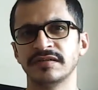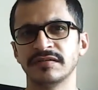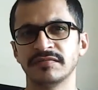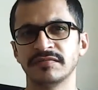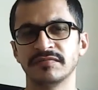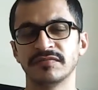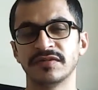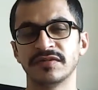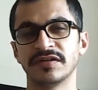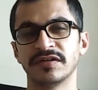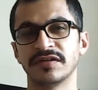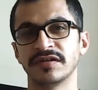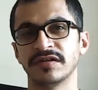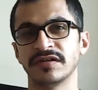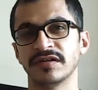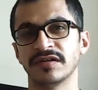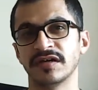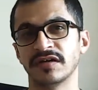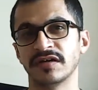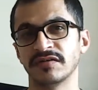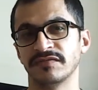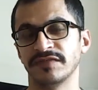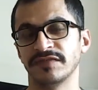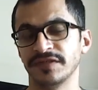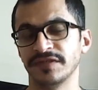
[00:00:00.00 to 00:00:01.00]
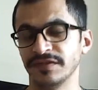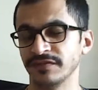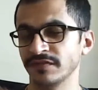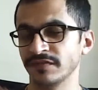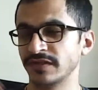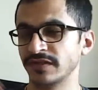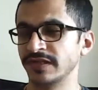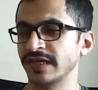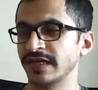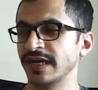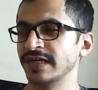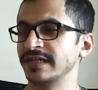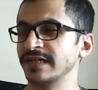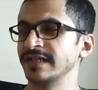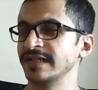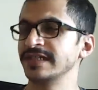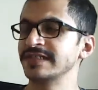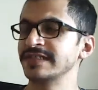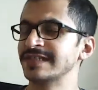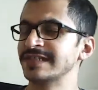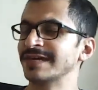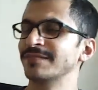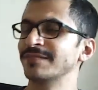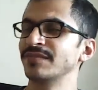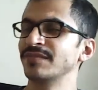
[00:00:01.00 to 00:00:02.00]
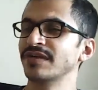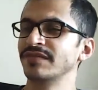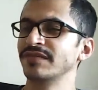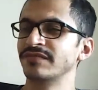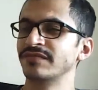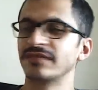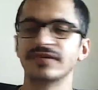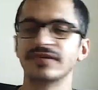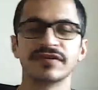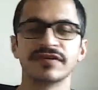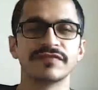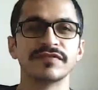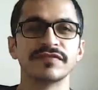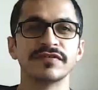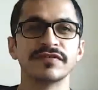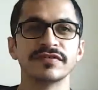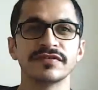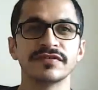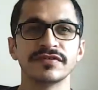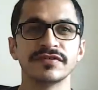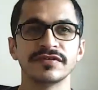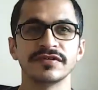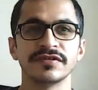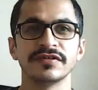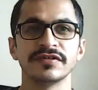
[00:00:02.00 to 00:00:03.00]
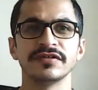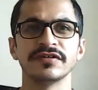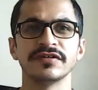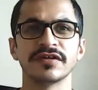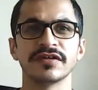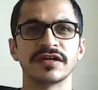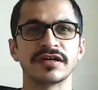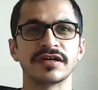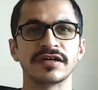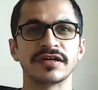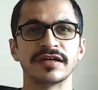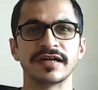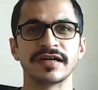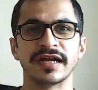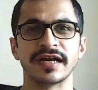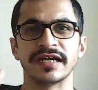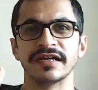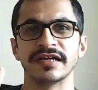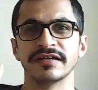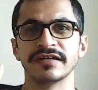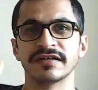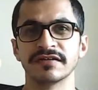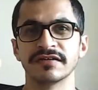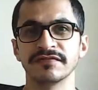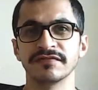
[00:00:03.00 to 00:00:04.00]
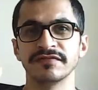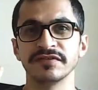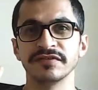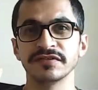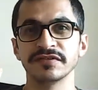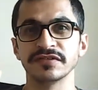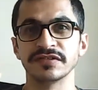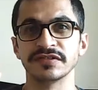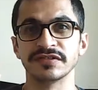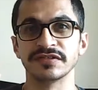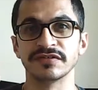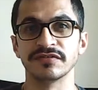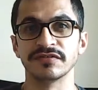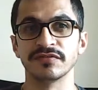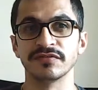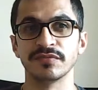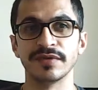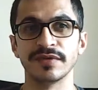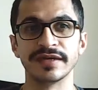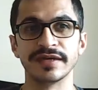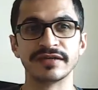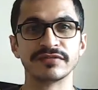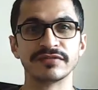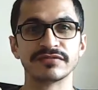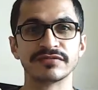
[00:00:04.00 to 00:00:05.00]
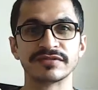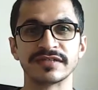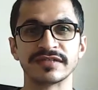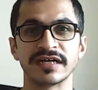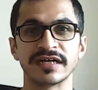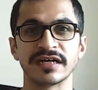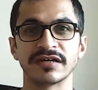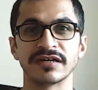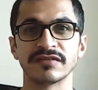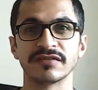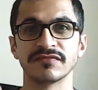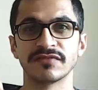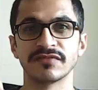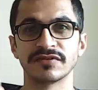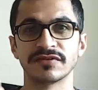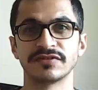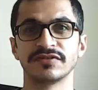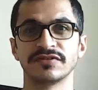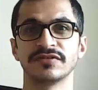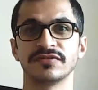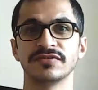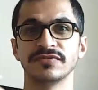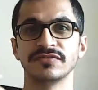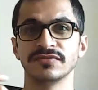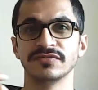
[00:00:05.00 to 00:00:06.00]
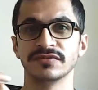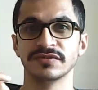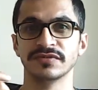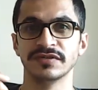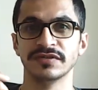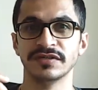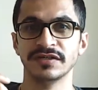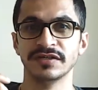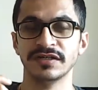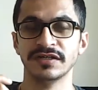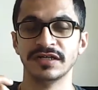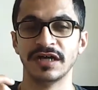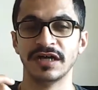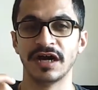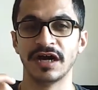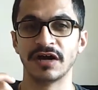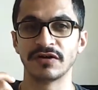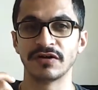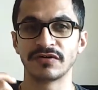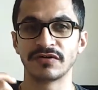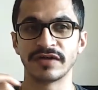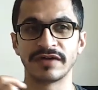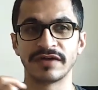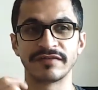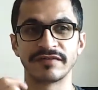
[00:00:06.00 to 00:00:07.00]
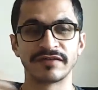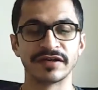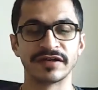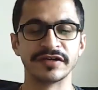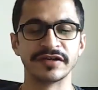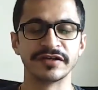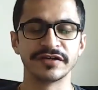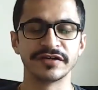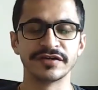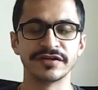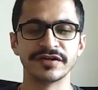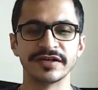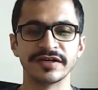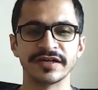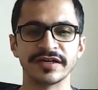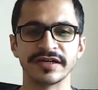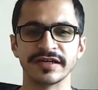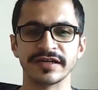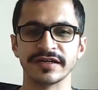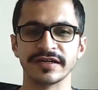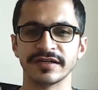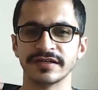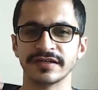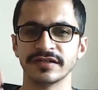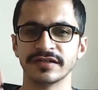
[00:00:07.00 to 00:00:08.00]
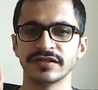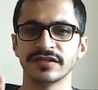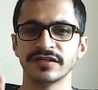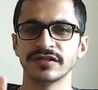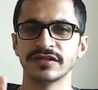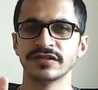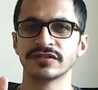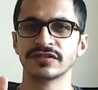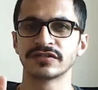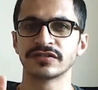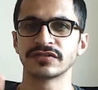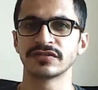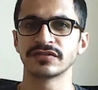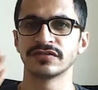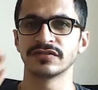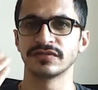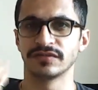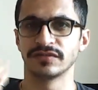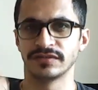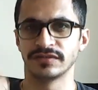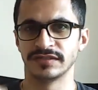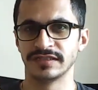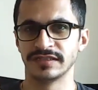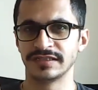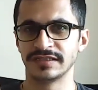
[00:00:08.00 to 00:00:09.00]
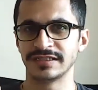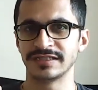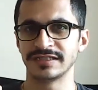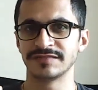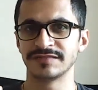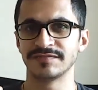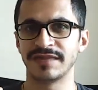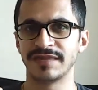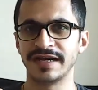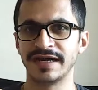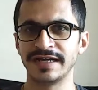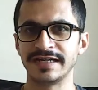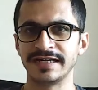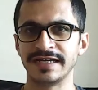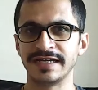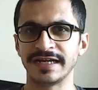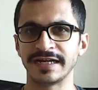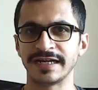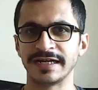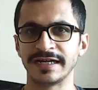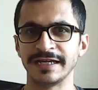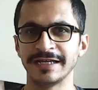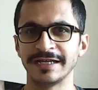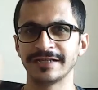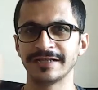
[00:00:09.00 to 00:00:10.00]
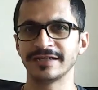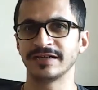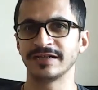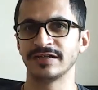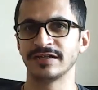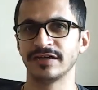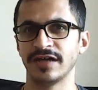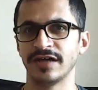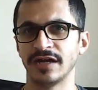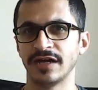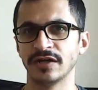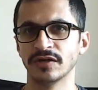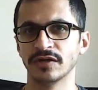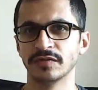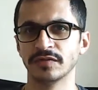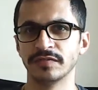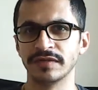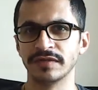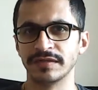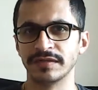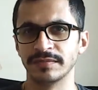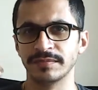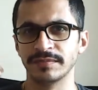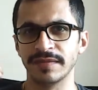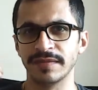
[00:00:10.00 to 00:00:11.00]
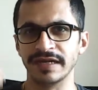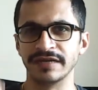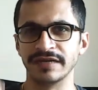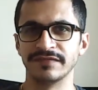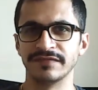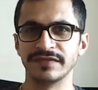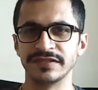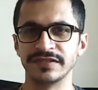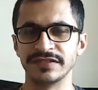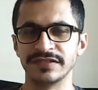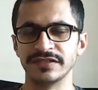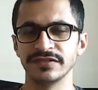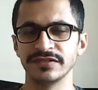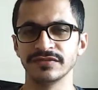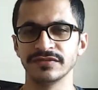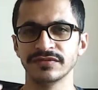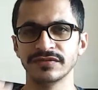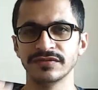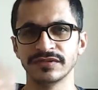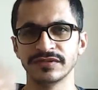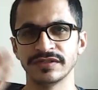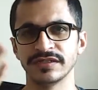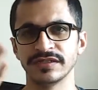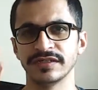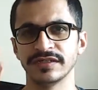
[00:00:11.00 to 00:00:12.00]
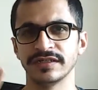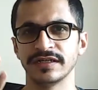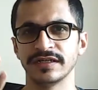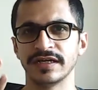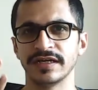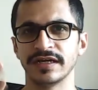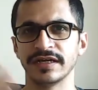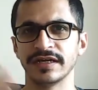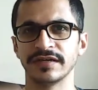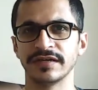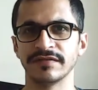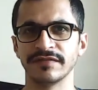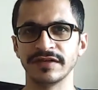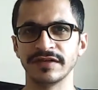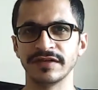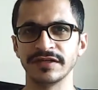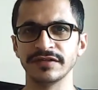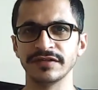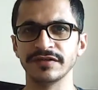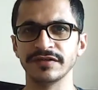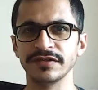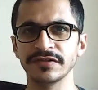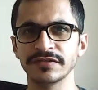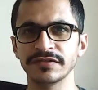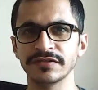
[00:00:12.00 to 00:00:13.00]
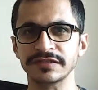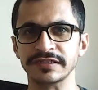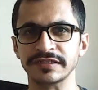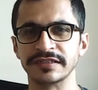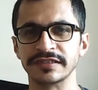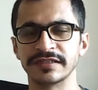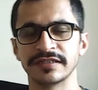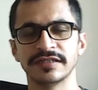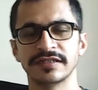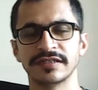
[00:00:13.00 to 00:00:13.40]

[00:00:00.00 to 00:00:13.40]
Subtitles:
But now, when you got the handwriting sample in front of you, you're kind of confused where to start, what to do, how to have continuity. So, this is my technique. I hope it benefits you and when you use it.